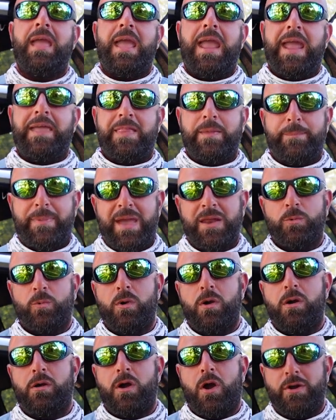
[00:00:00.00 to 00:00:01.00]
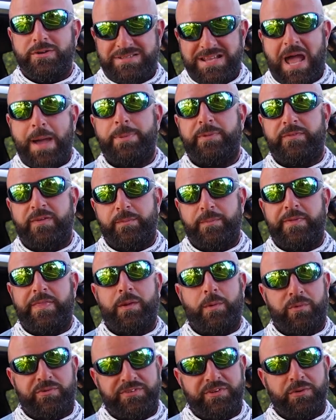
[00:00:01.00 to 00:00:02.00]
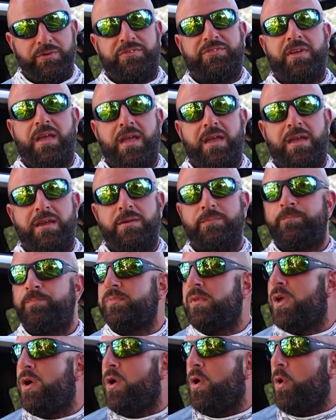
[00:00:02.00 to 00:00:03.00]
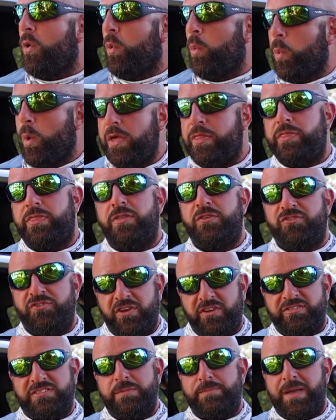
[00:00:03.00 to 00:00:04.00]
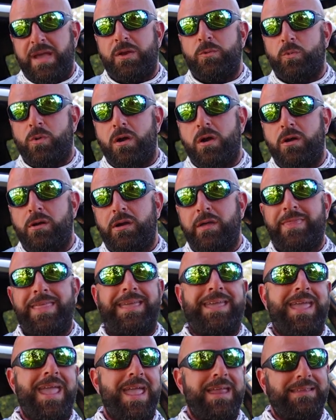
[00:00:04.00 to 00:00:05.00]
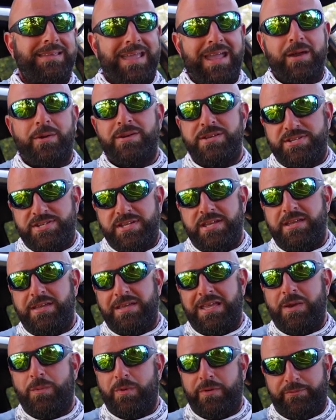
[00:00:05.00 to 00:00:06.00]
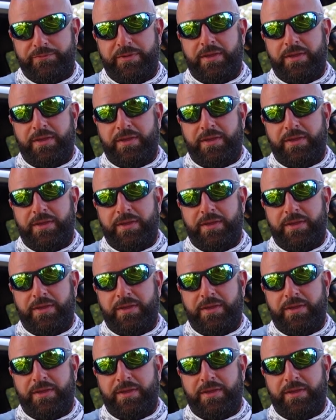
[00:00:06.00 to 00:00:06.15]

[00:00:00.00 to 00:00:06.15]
and the bed rug on top of it, but they were still saying with just a bed rug, they can't guarantee it would